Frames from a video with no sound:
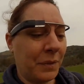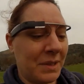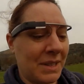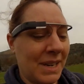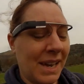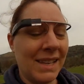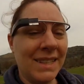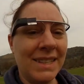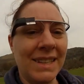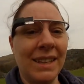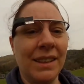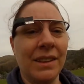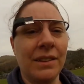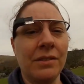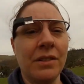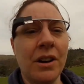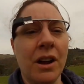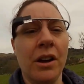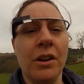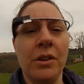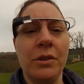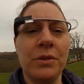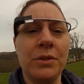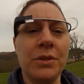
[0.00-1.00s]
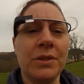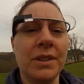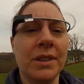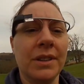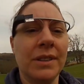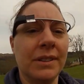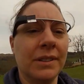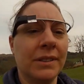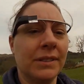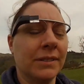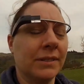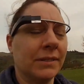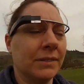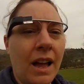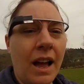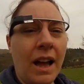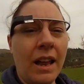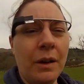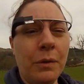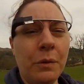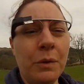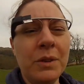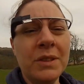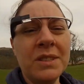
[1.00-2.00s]
protecting the roads.
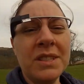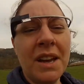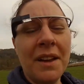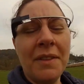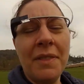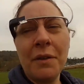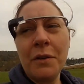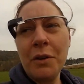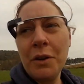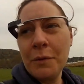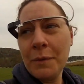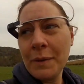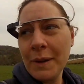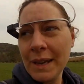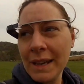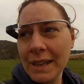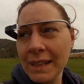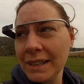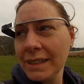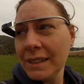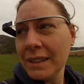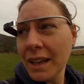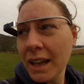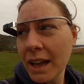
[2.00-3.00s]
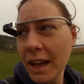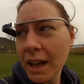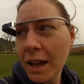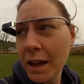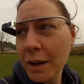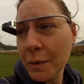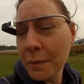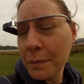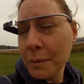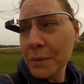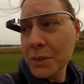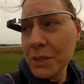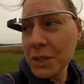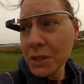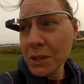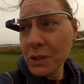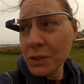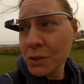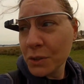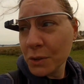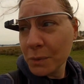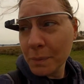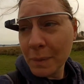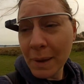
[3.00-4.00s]
And at one time there would have been
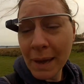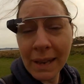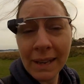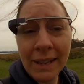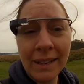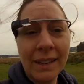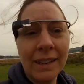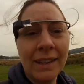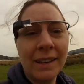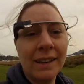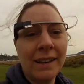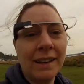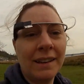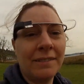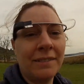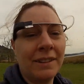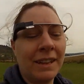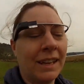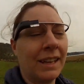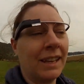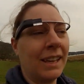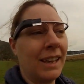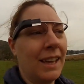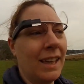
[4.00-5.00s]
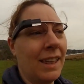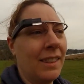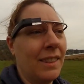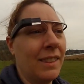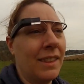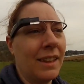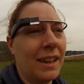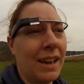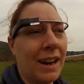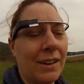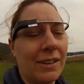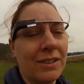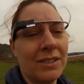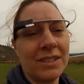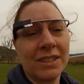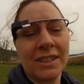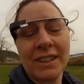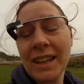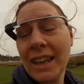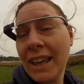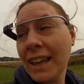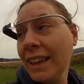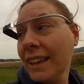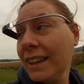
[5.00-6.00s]
200 men living in the
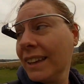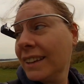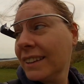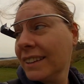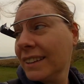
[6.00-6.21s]
garrison there.